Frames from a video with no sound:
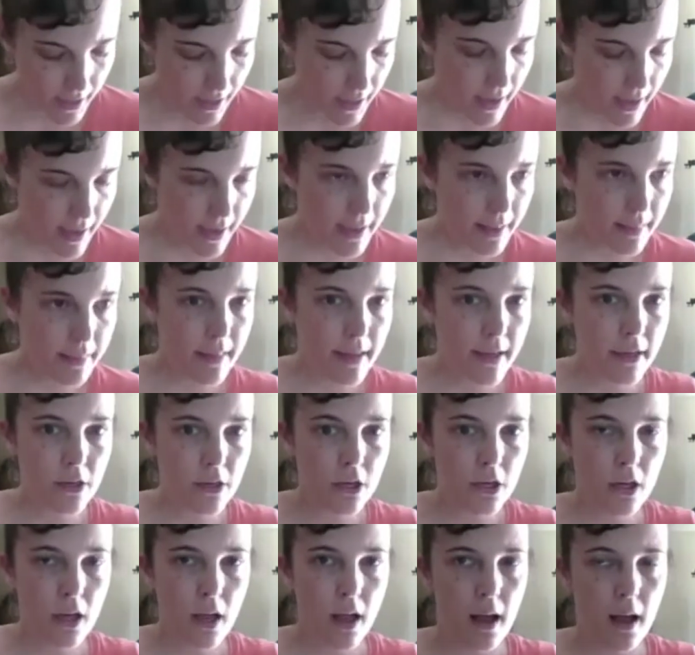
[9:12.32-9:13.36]
And then
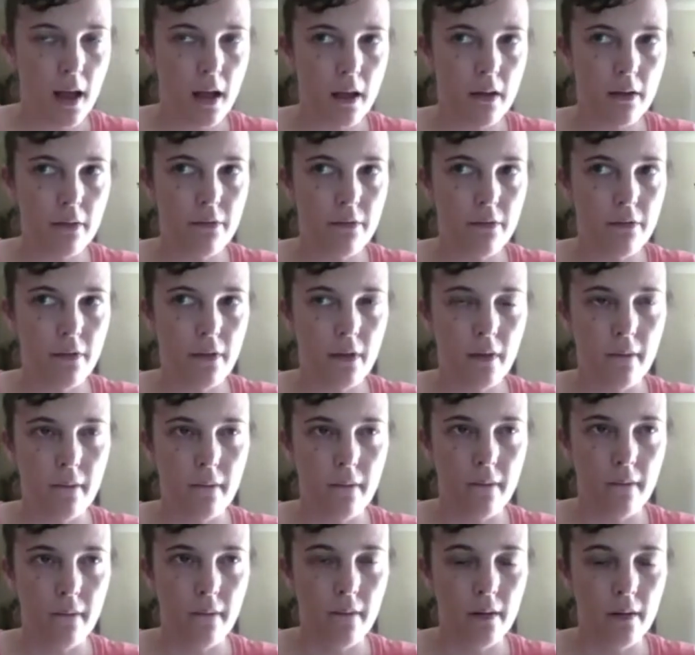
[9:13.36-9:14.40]
you have
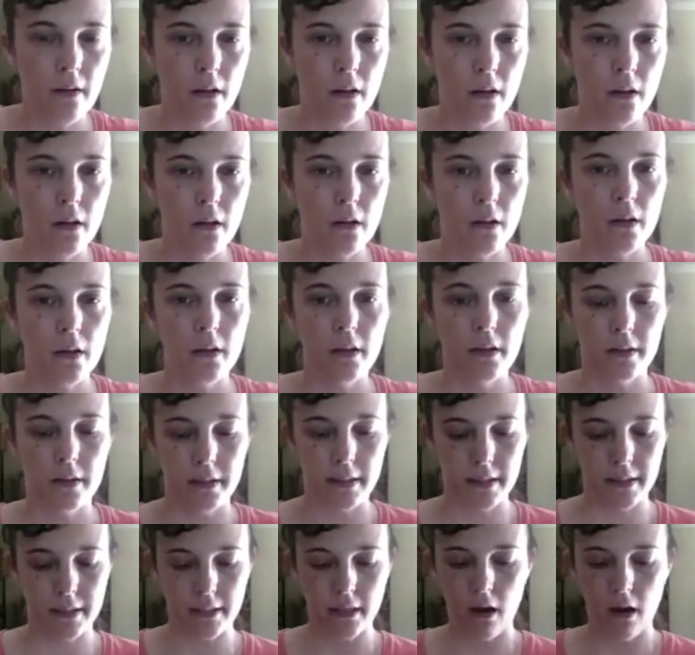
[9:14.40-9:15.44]

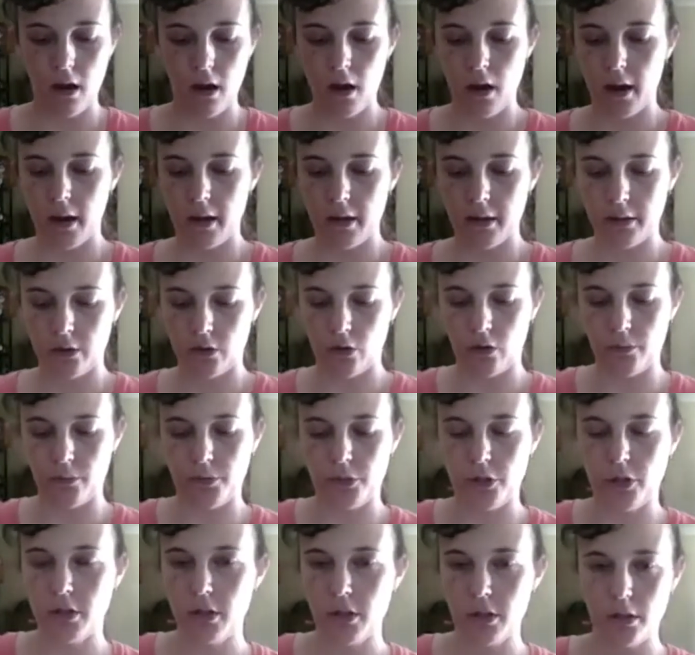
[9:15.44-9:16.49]
sized
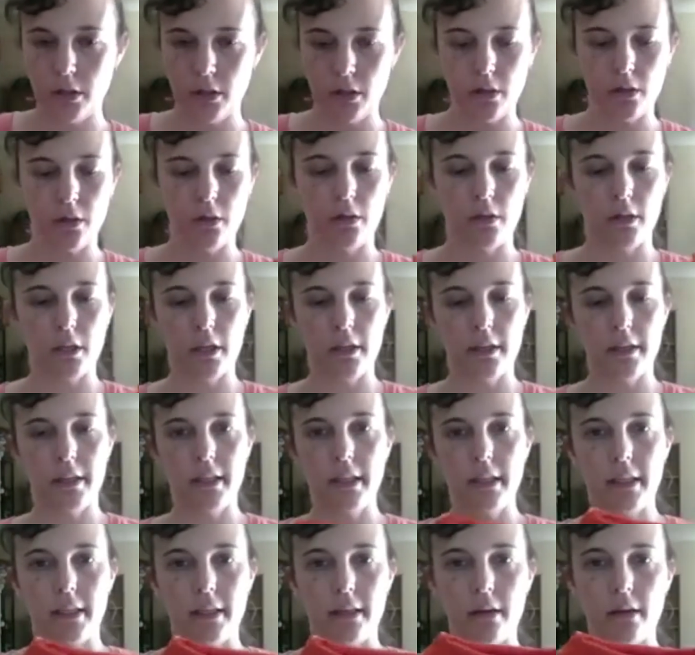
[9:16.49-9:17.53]
options. So this
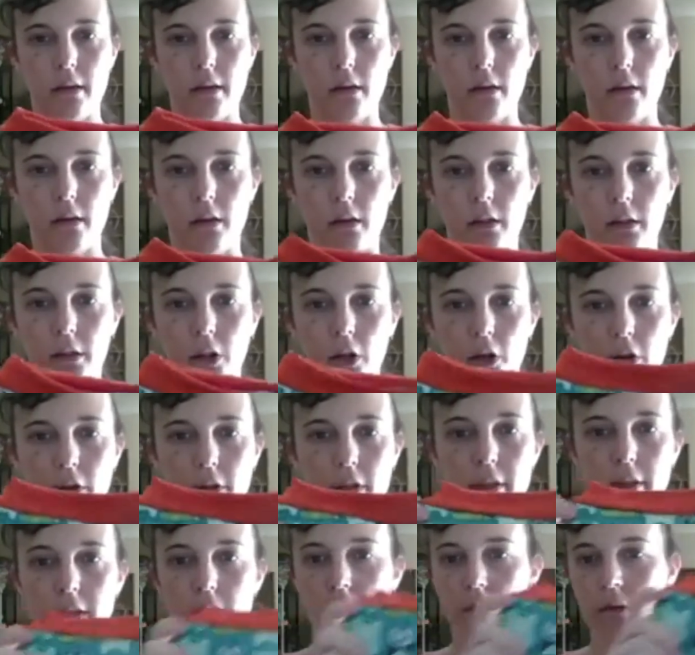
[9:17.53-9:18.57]
is the
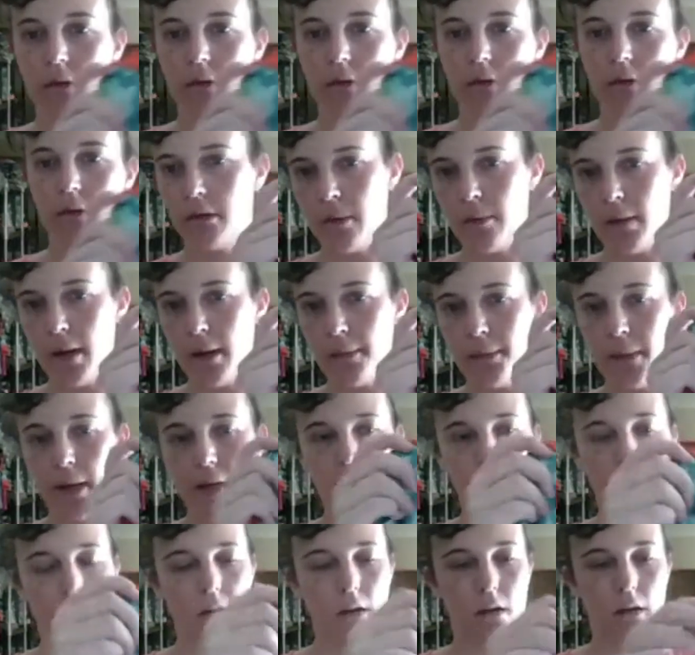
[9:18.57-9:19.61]
close swim nappy,
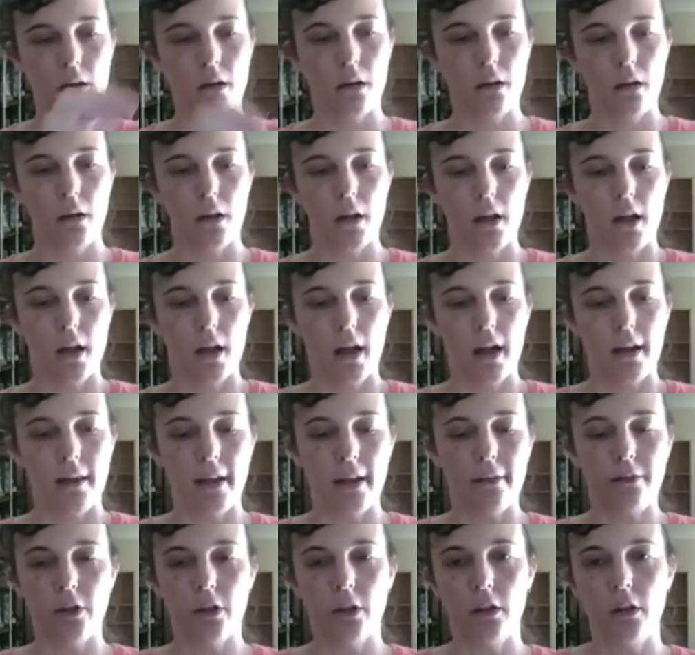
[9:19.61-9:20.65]
and
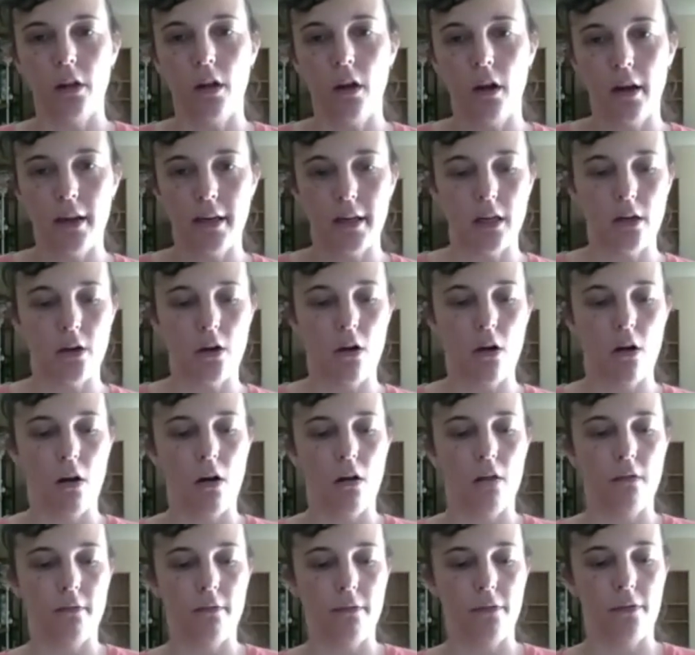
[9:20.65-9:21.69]
they've got a lining
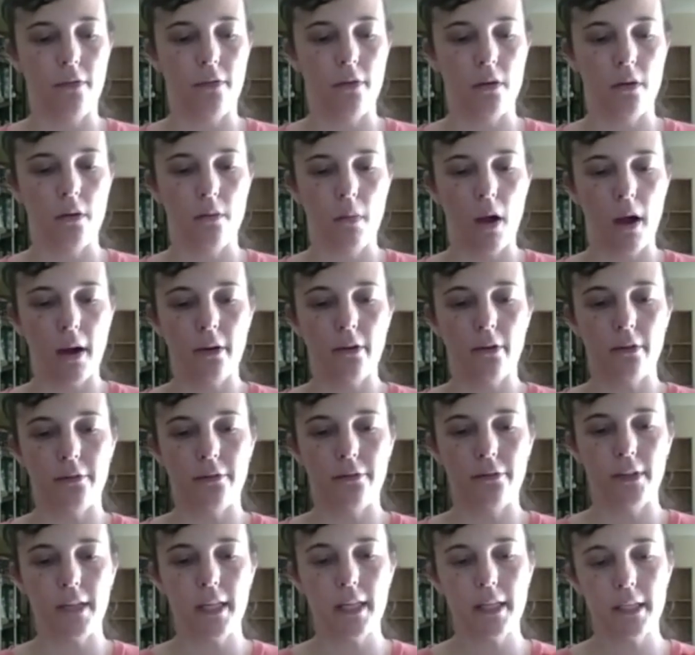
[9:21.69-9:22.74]
of micro
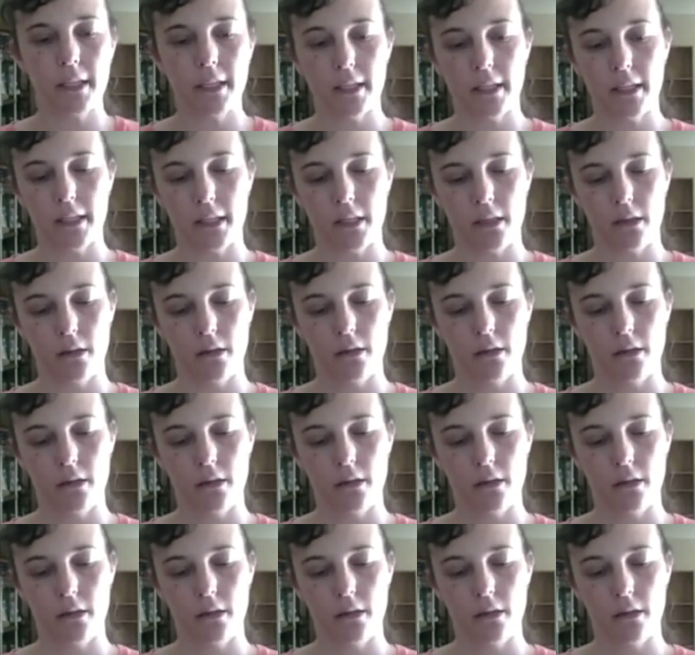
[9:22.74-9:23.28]
fleece